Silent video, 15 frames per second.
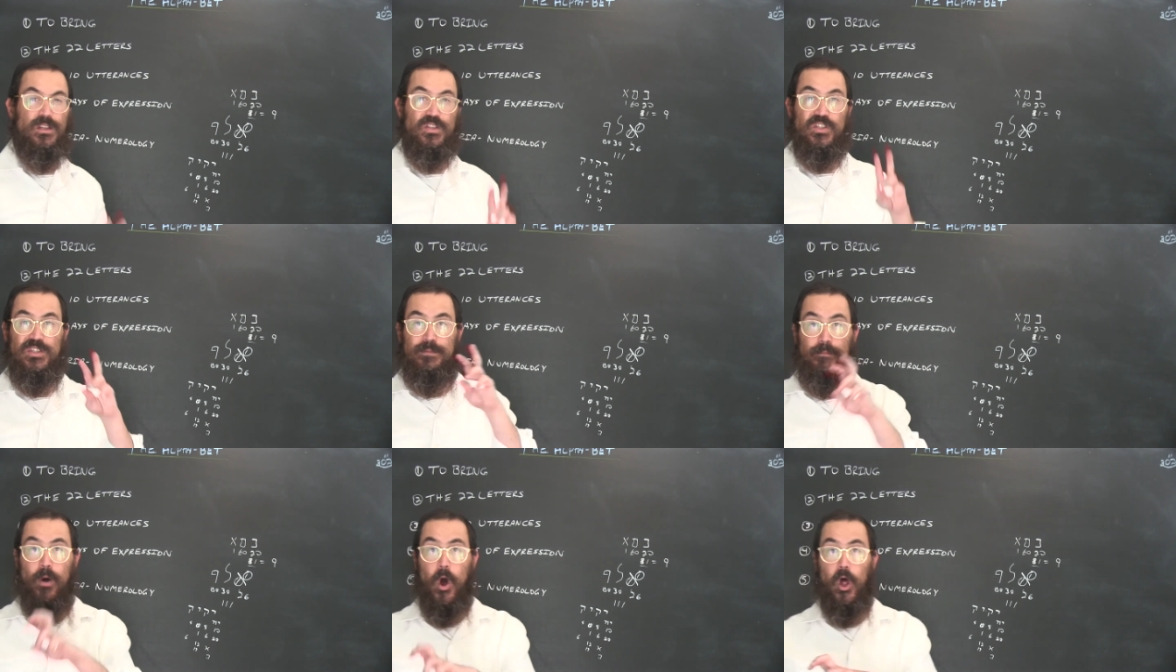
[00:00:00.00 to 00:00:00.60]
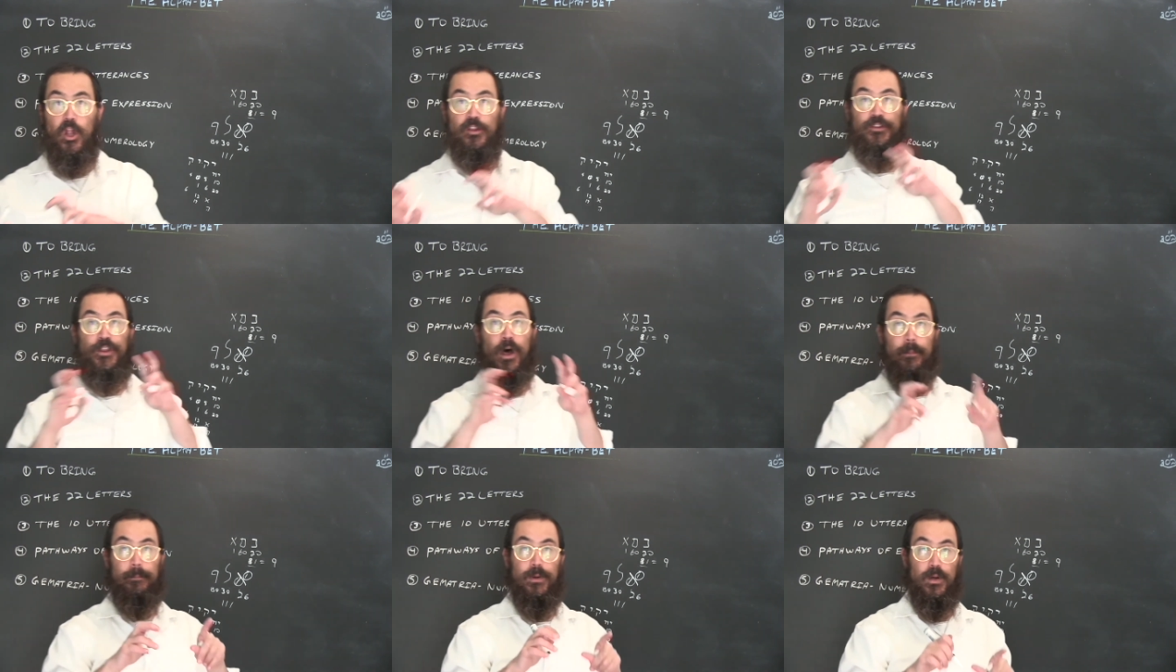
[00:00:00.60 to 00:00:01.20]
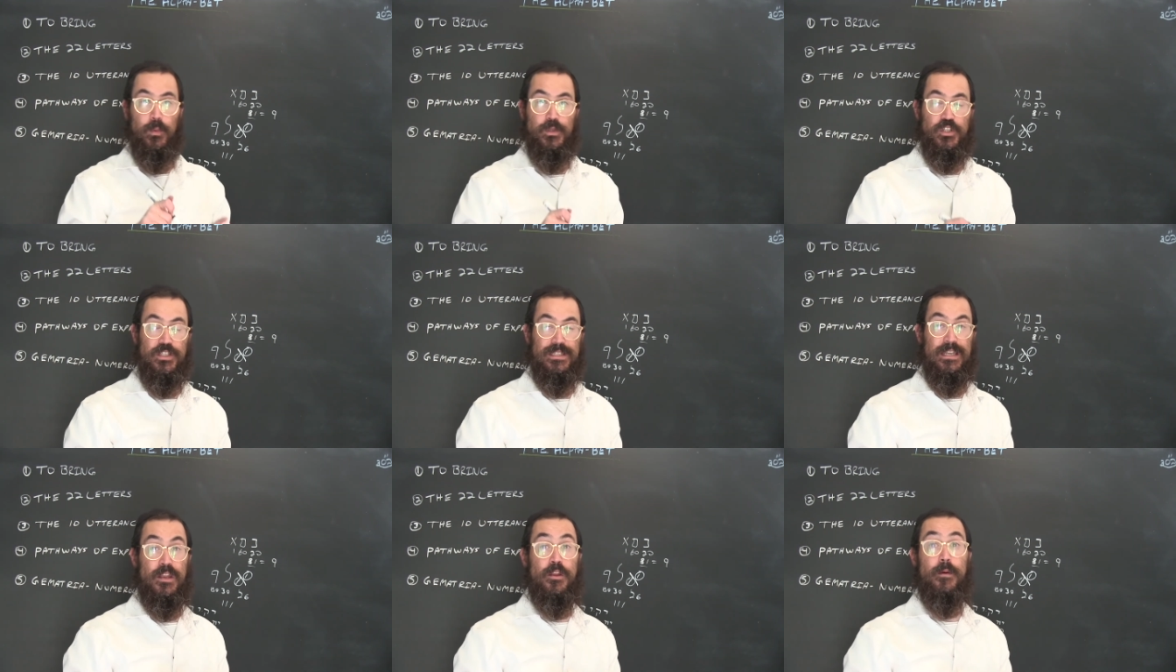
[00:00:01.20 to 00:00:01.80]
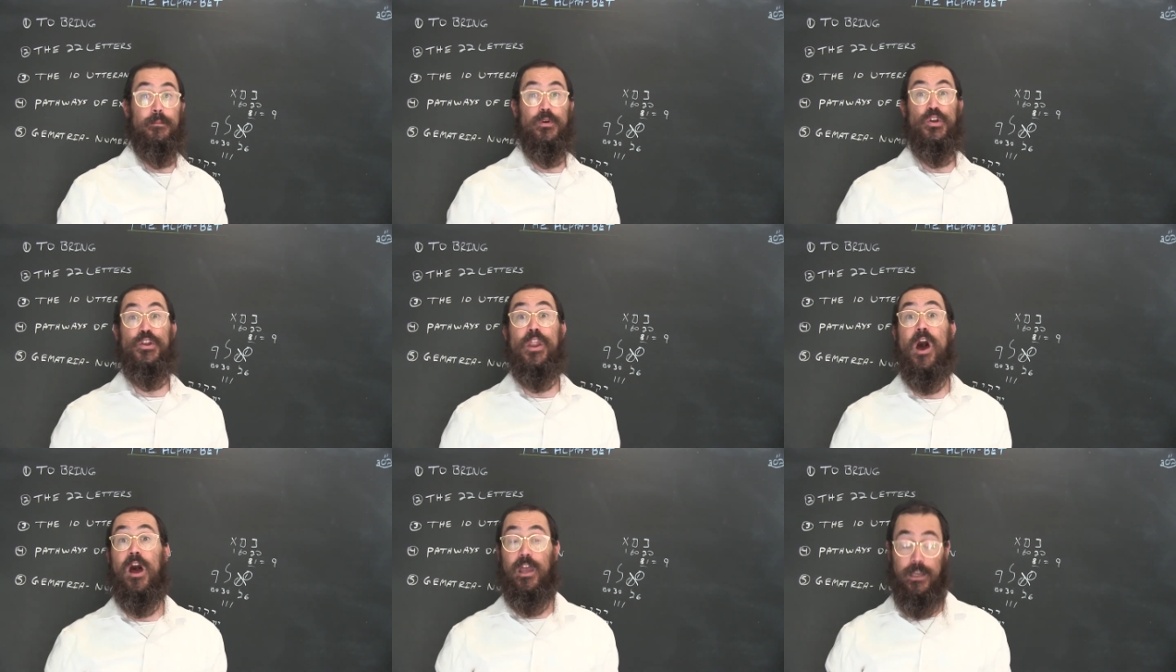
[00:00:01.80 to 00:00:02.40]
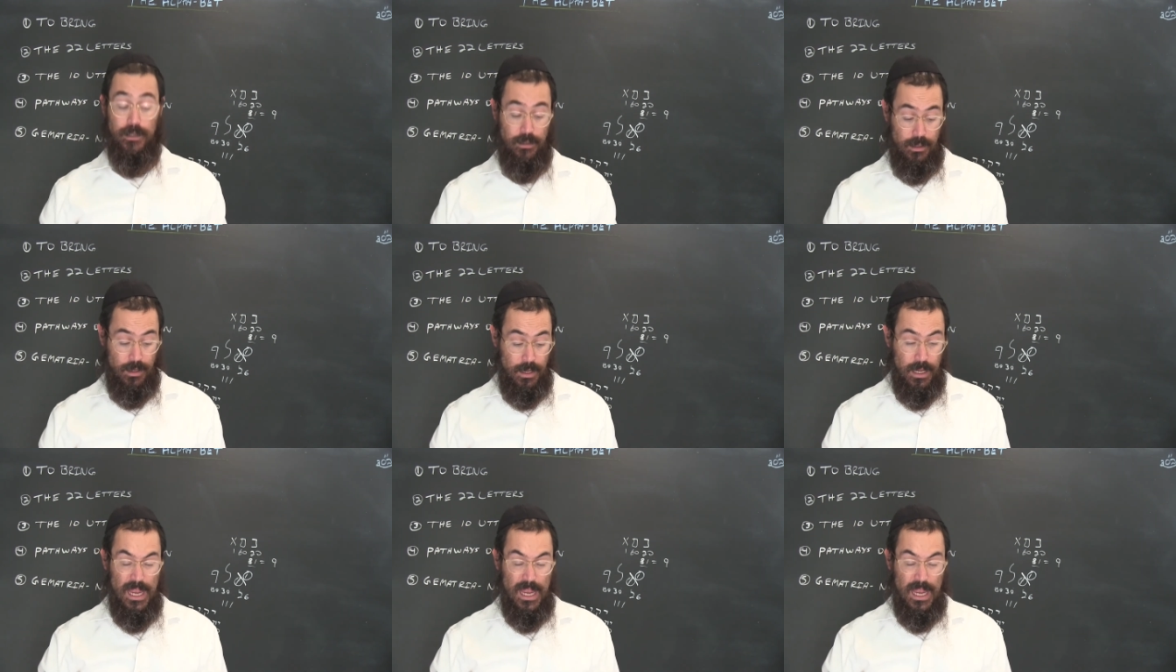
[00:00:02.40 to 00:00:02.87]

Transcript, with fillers: a small number, which is the number nine.